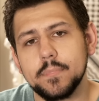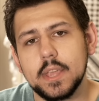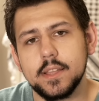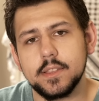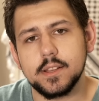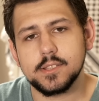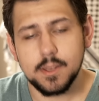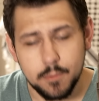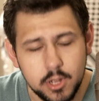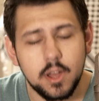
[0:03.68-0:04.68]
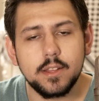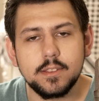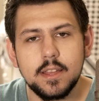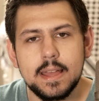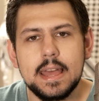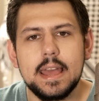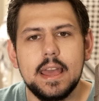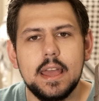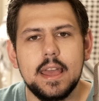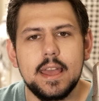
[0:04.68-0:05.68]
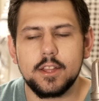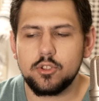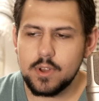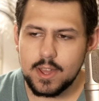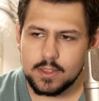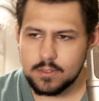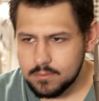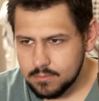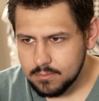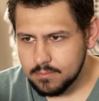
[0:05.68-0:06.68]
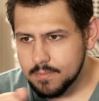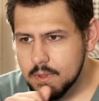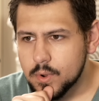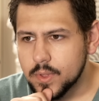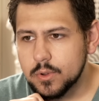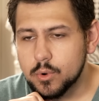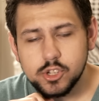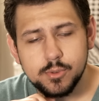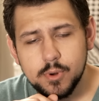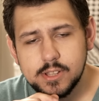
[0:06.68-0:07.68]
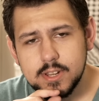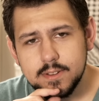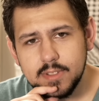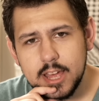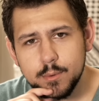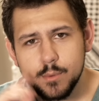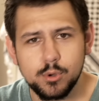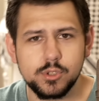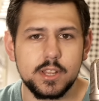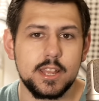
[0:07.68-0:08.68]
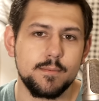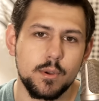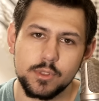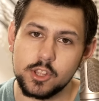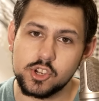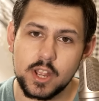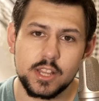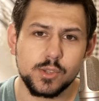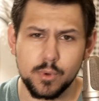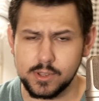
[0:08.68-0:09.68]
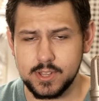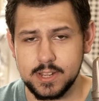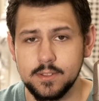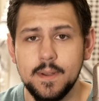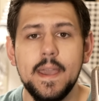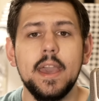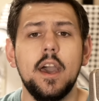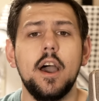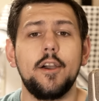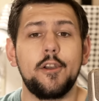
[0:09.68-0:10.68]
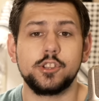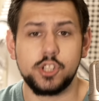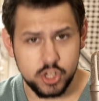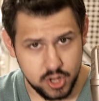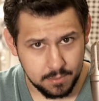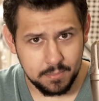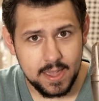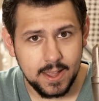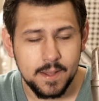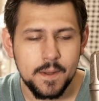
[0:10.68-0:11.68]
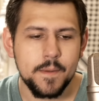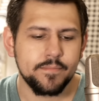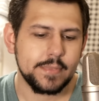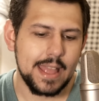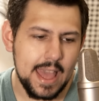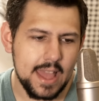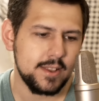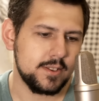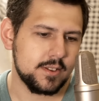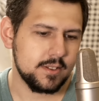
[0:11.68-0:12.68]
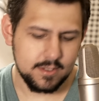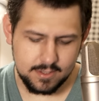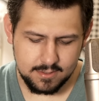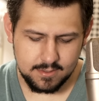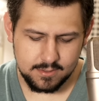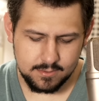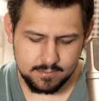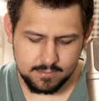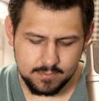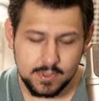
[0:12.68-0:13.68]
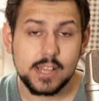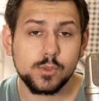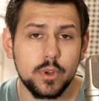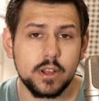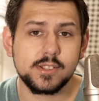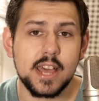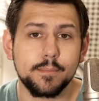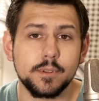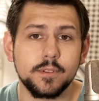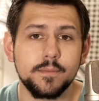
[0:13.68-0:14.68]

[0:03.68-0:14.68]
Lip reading: in Samarkand, and you had the Russian president, Vladimir Putin. He met with the Chinese president, Xi Jinping. And guess what else happened?